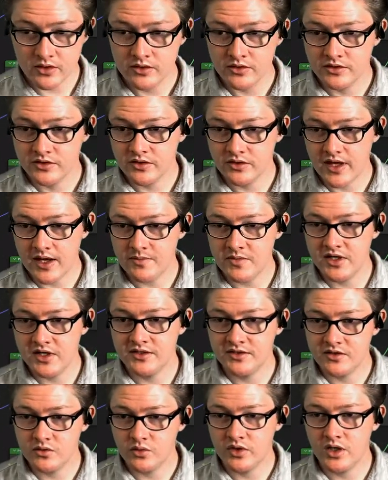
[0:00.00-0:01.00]
So that means the
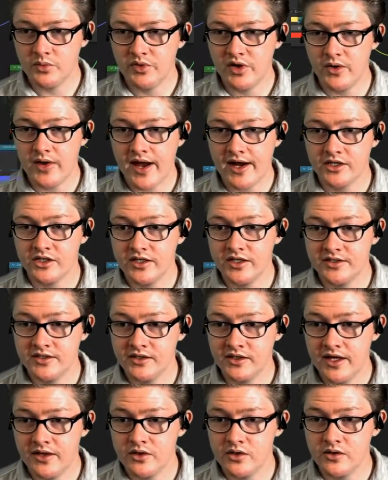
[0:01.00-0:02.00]
one up here actually isn't
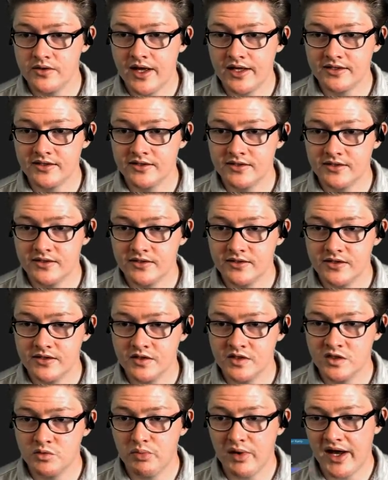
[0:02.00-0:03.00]
leather. That's the
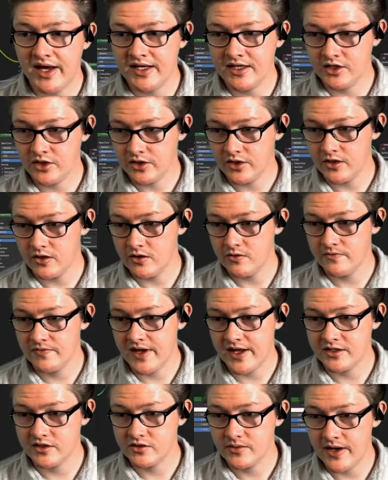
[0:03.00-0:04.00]
spine curve.
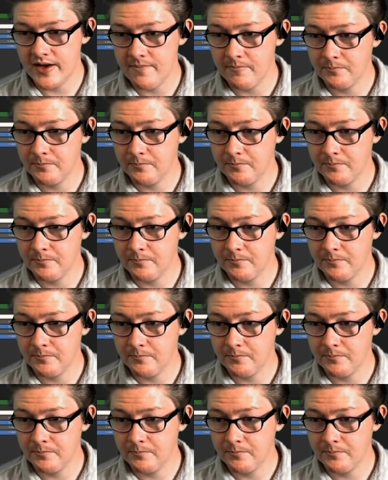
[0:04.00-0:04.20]
That's right.